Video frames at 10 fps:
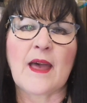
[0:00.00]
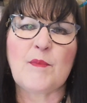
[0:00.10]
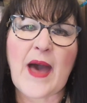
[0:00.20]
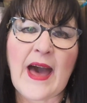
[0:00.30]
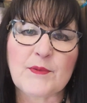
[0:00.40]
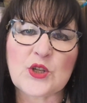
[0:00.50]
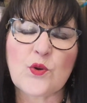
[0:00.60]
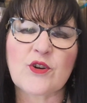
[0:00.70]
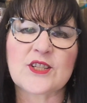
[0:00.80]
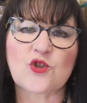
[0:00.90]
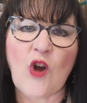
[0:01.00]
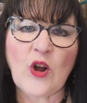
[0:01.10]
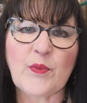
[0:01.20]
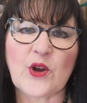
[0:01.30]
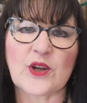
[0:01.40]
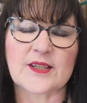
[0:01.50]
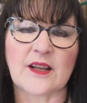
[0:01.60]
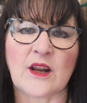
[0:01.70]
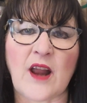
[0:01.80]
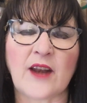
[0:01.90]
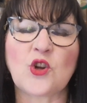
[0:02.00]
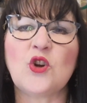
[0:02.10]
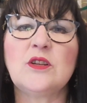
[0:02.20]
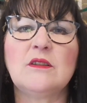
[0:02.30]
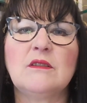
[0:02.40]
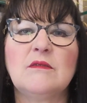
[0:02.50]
And perhaps you were a strong person and could